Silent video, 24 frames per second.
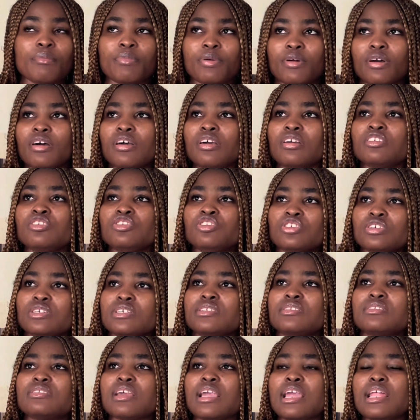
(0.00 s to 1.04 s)
but
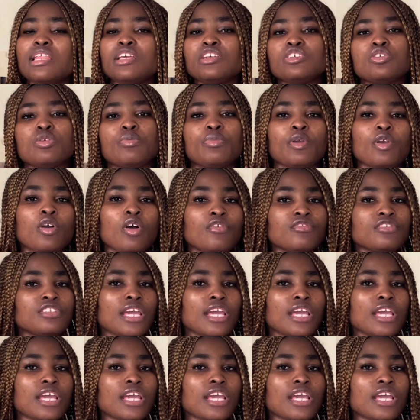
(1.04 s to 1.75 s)
just a little bit of